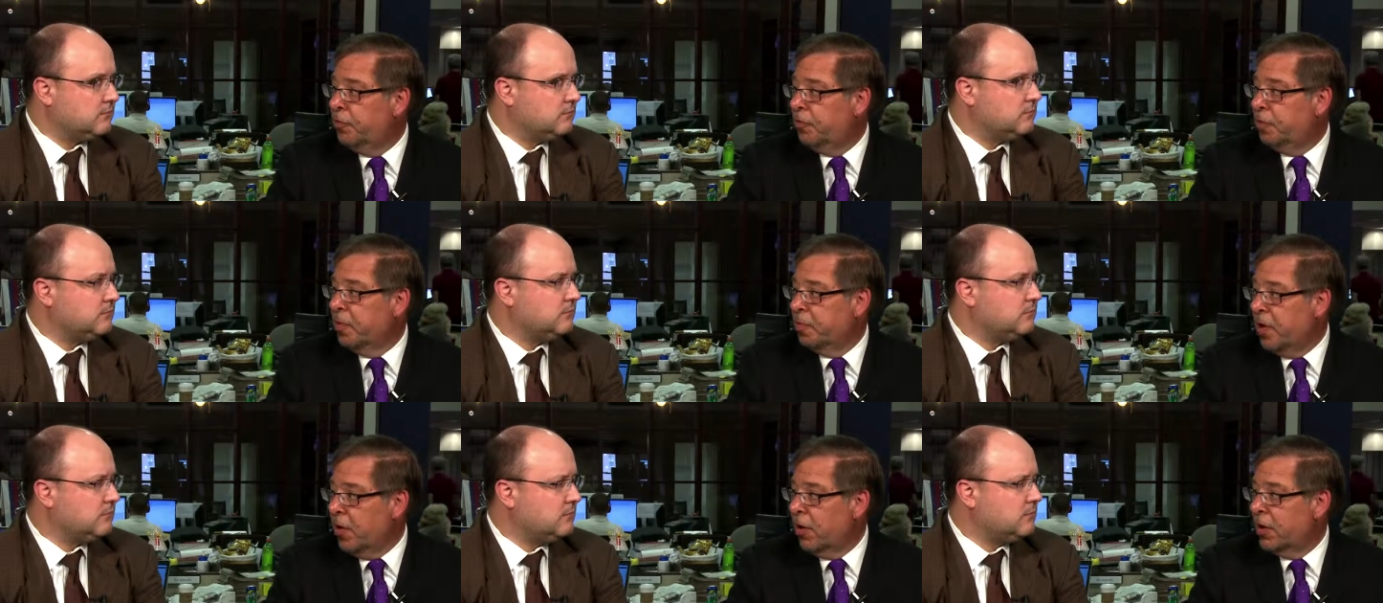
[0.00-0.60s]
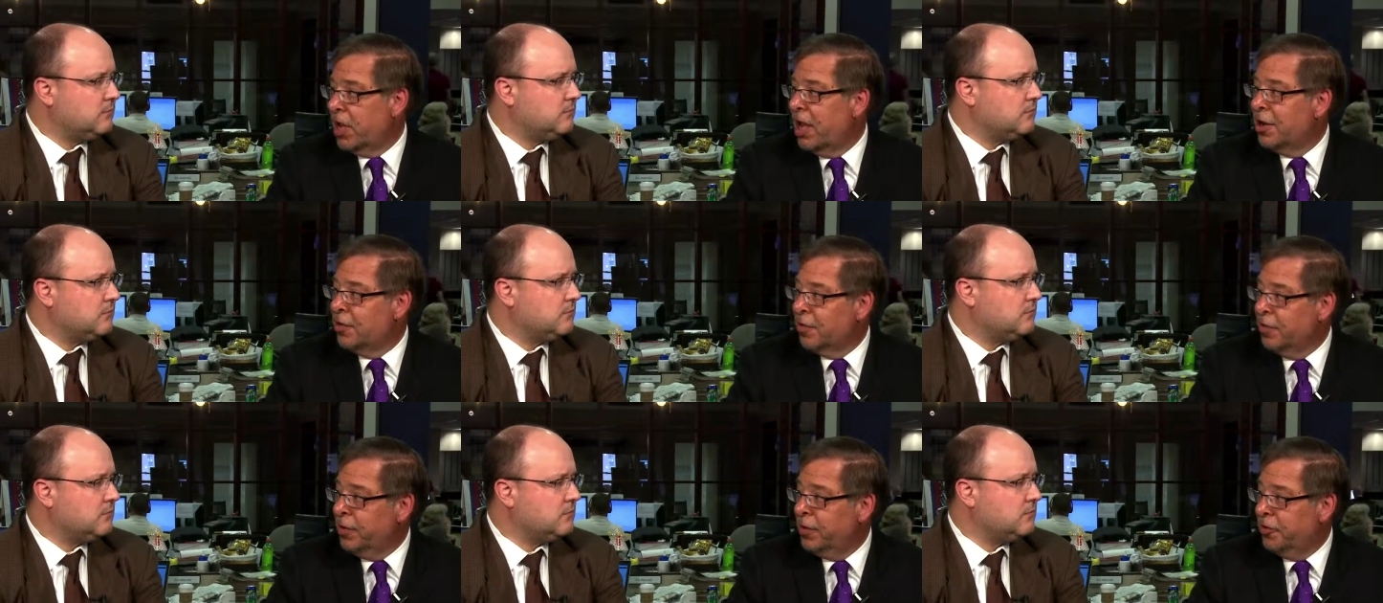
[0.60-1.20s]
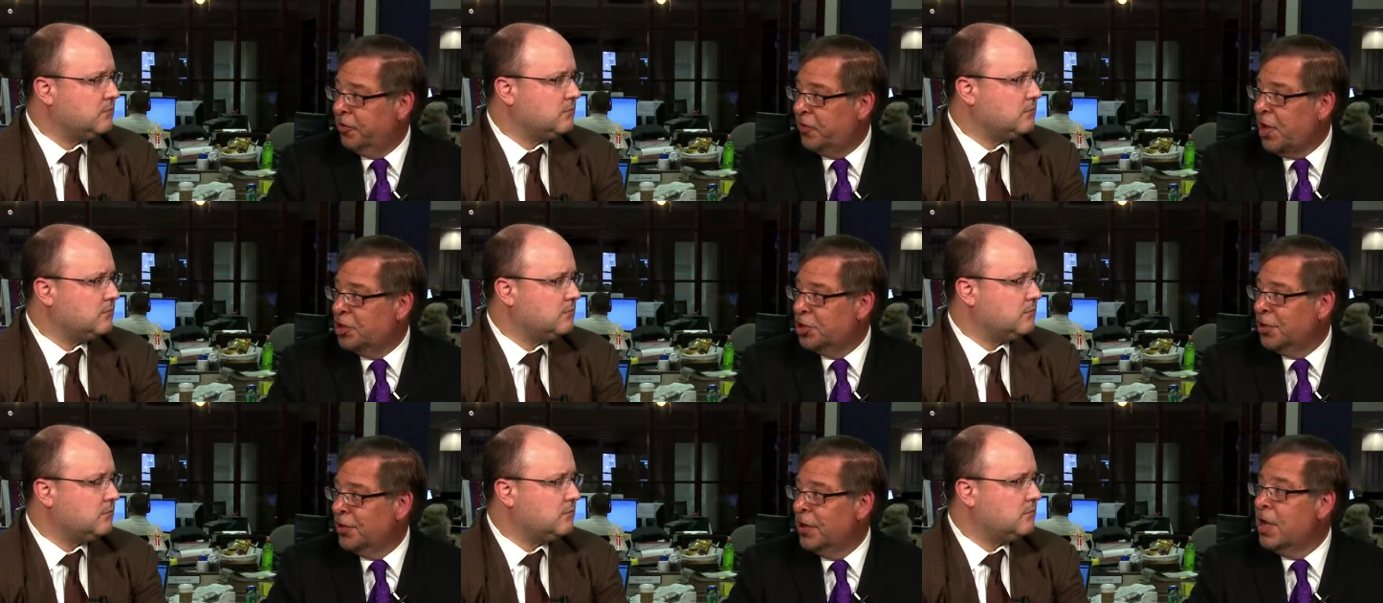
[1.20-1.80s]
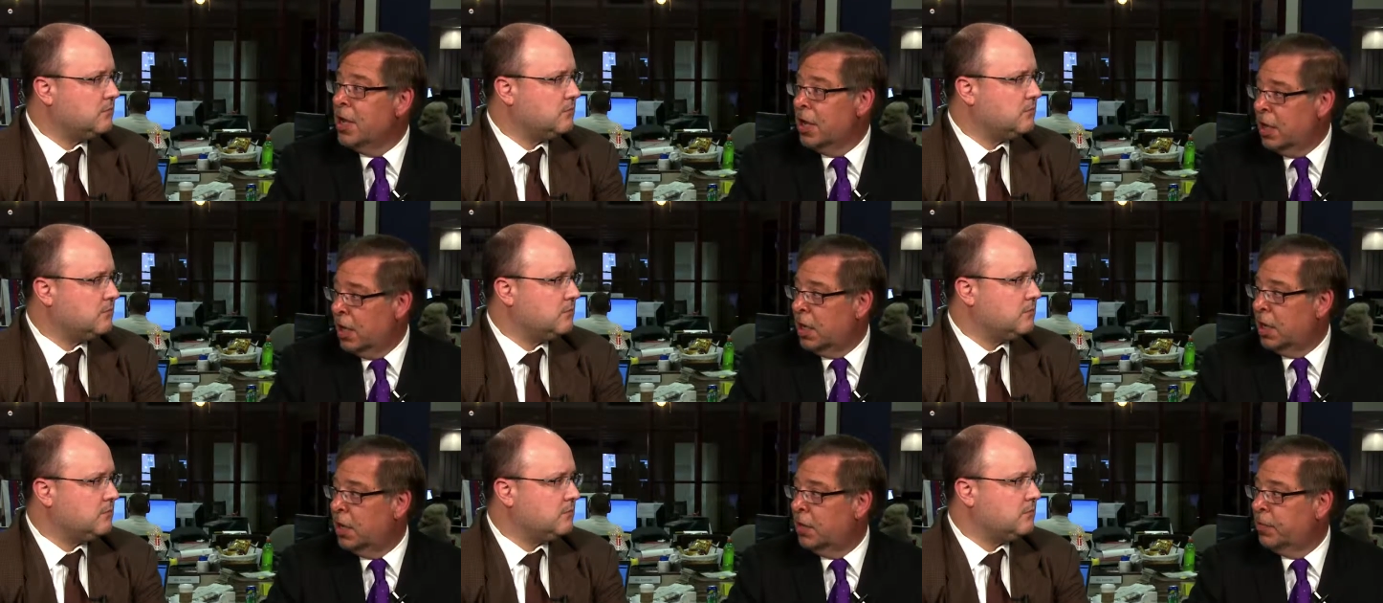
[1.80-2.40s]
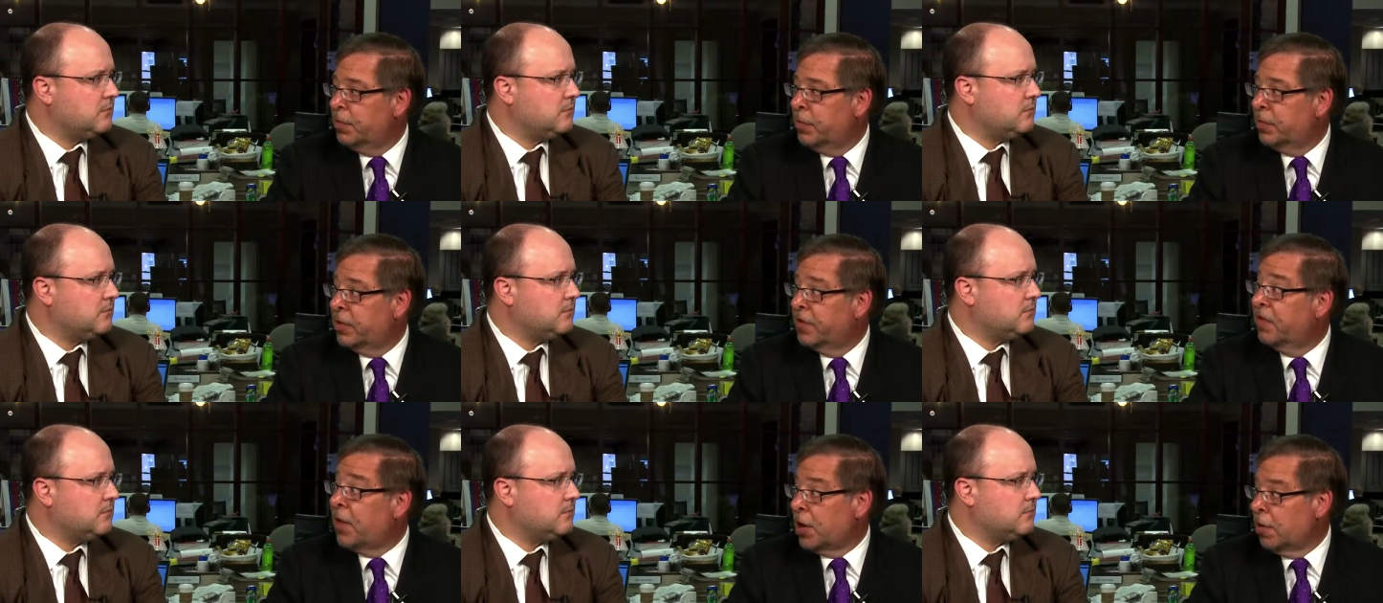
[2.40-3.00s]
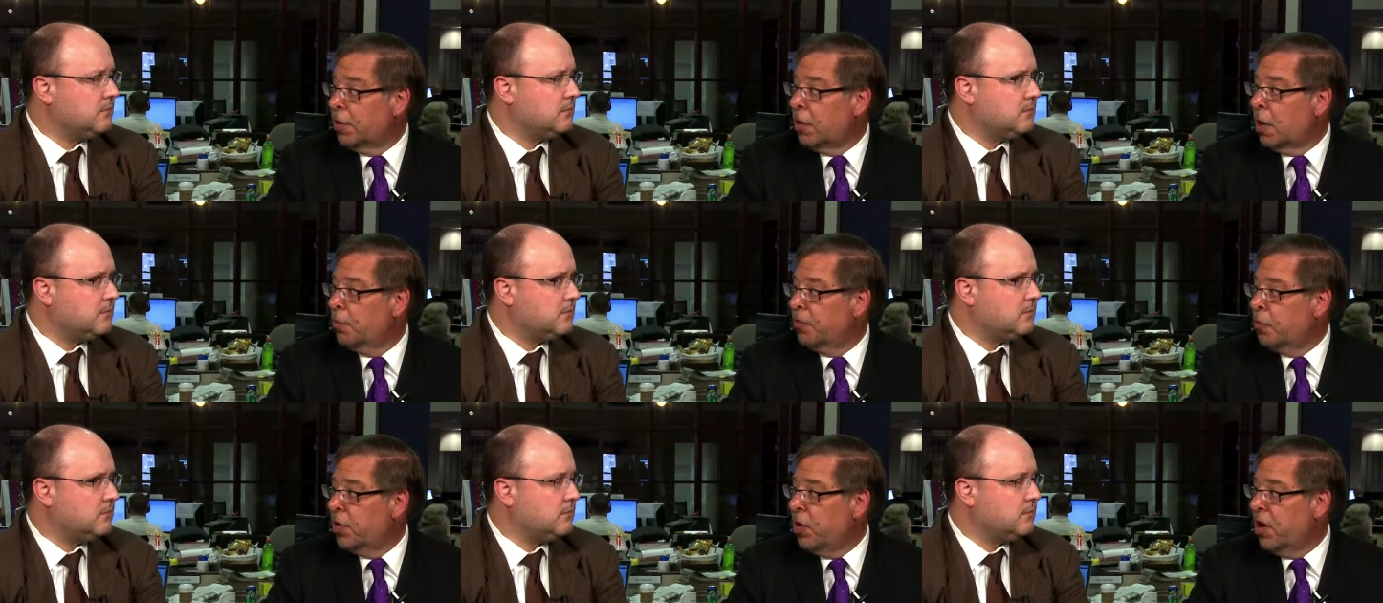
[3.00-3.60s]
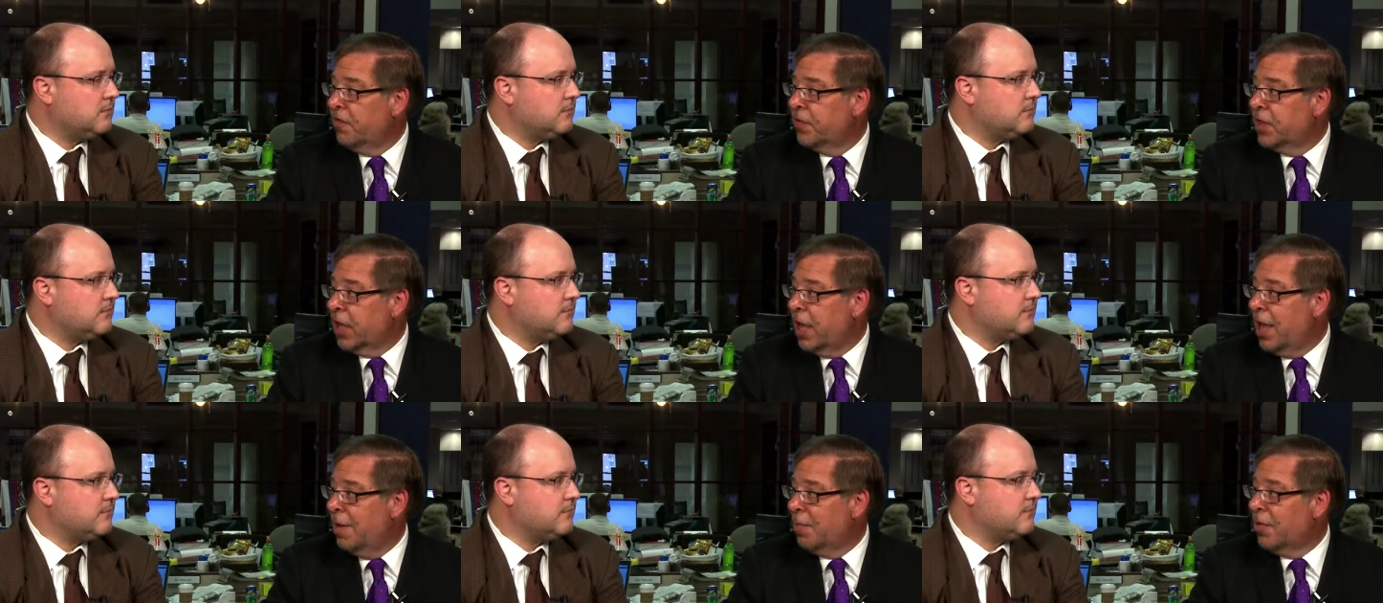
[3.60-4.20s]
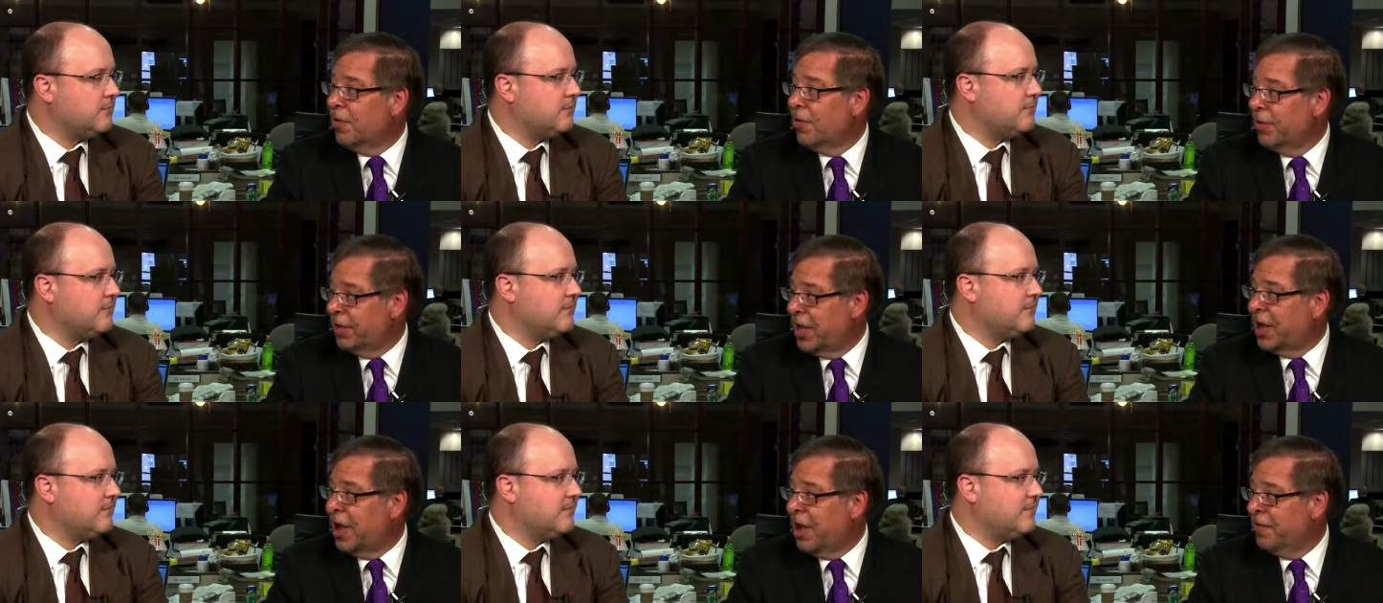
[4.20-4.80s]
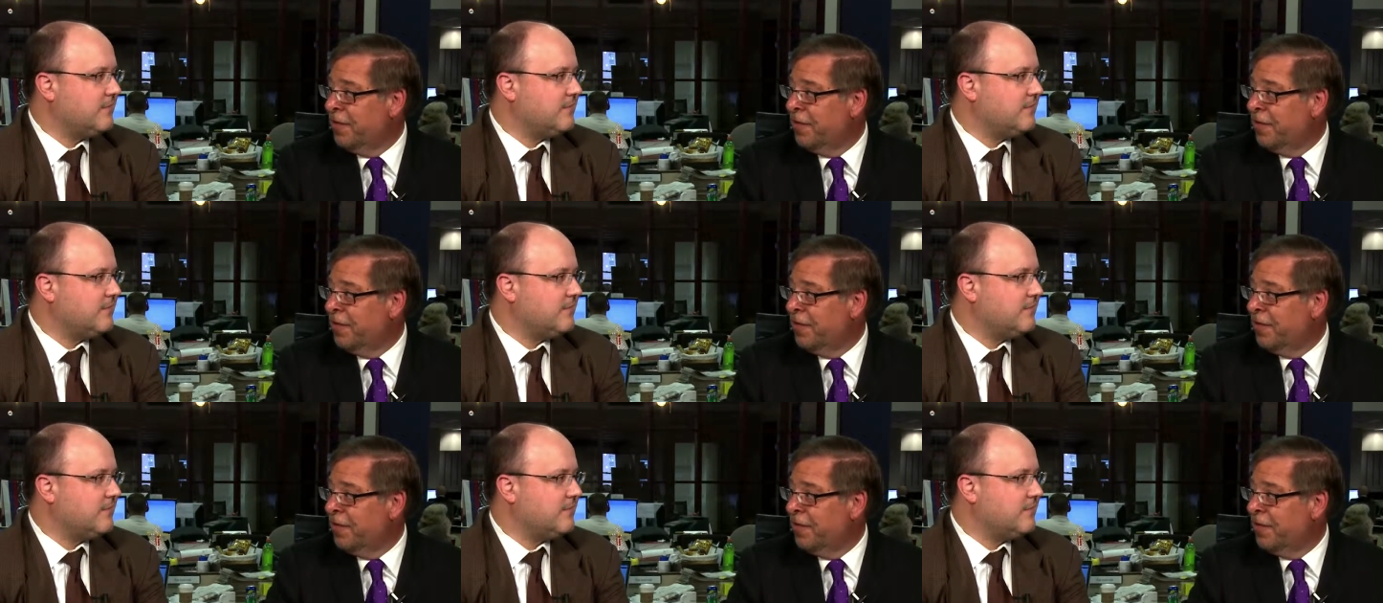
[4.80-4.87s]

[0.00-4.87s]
Speaker 1: was preparing to enter into session, uh, the fire alarms went off in the Capitol and they got